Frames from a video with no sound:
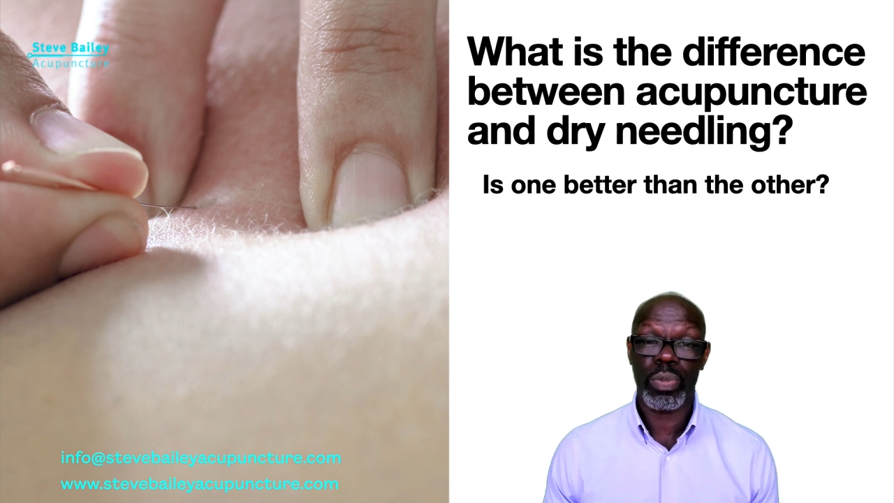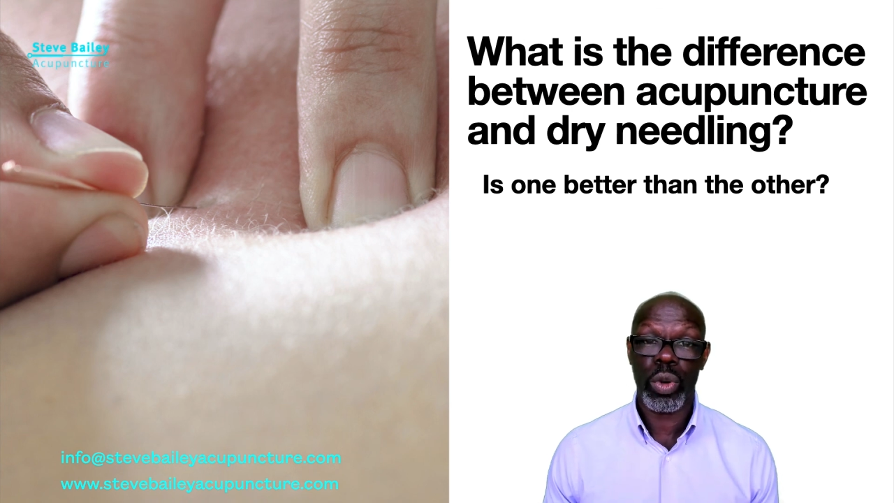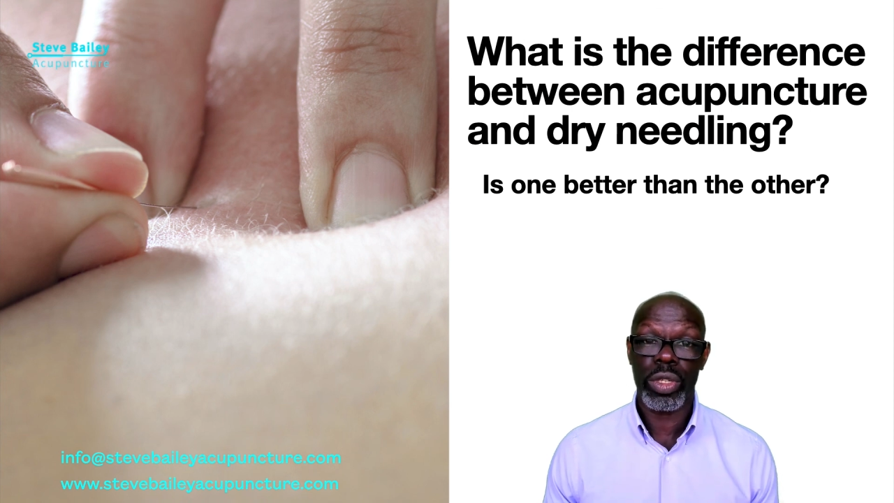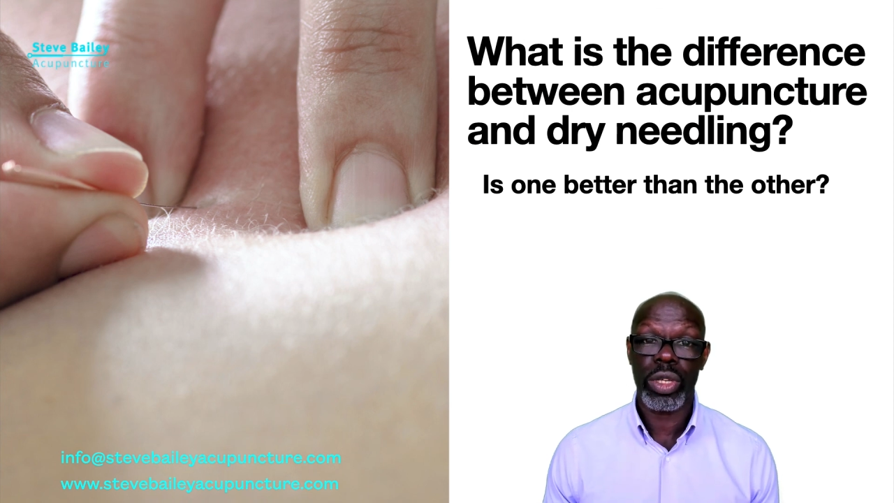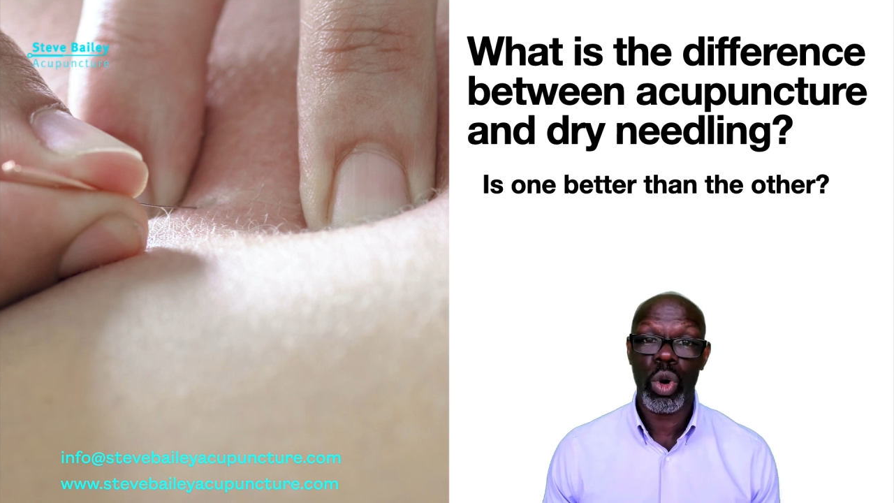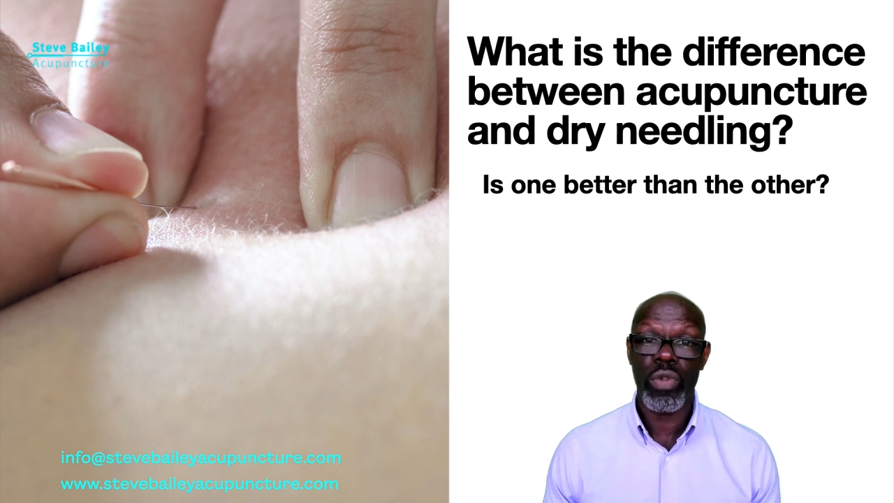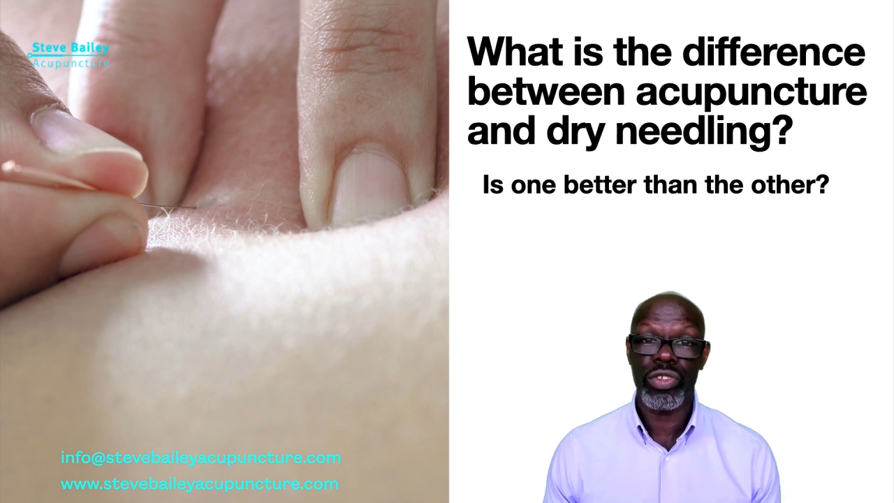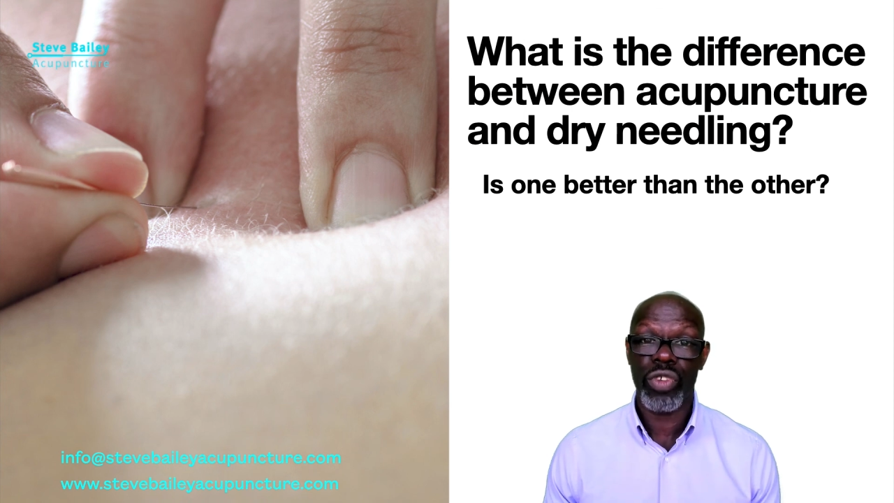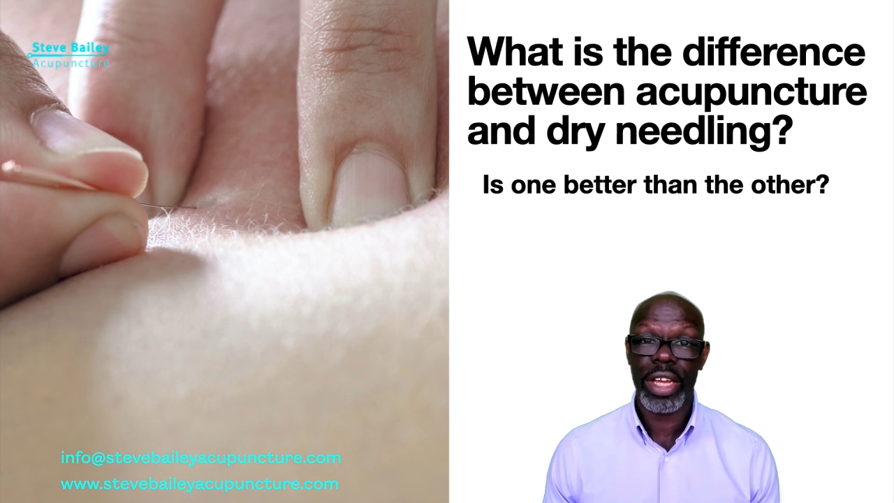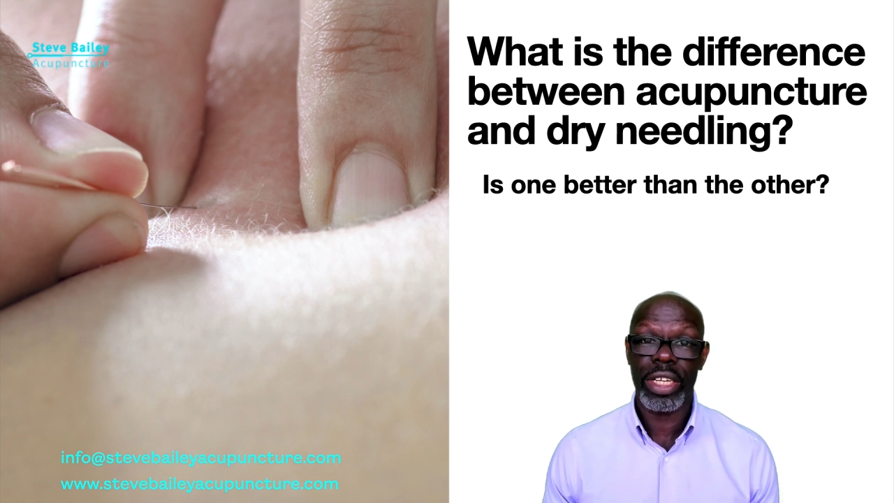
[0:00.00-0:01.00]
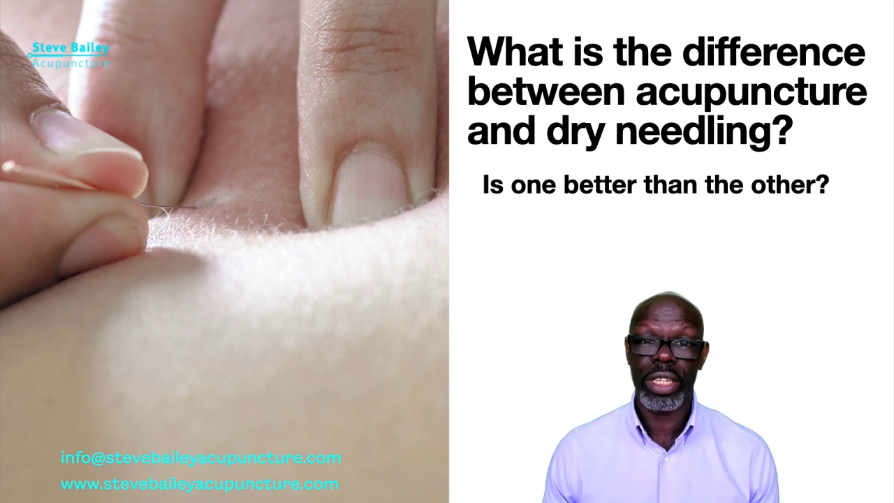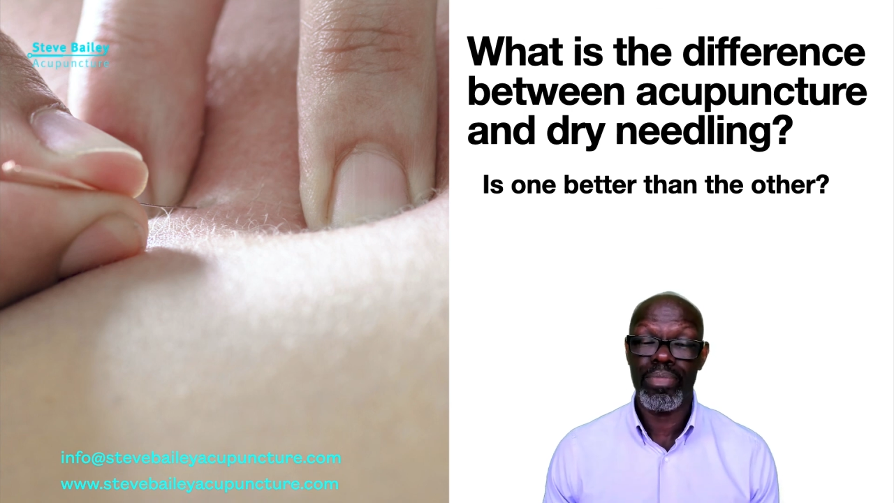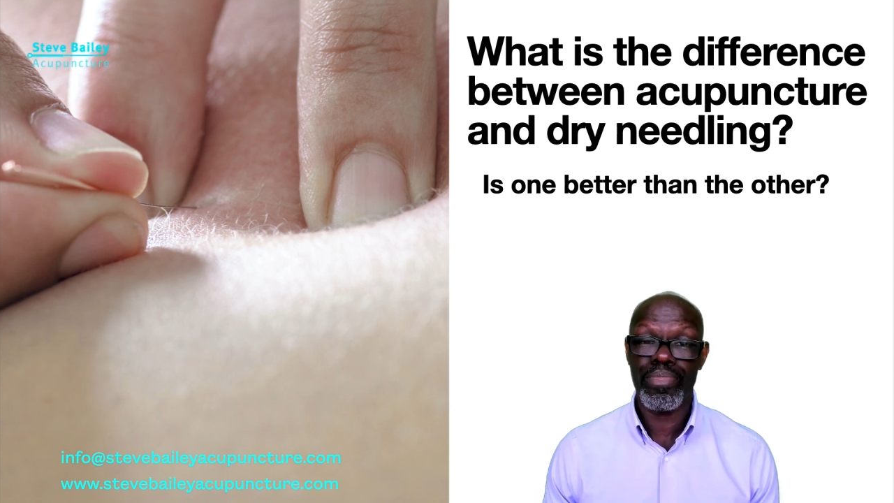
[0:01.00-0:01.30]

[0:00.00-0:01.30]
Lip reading: point over dry needling.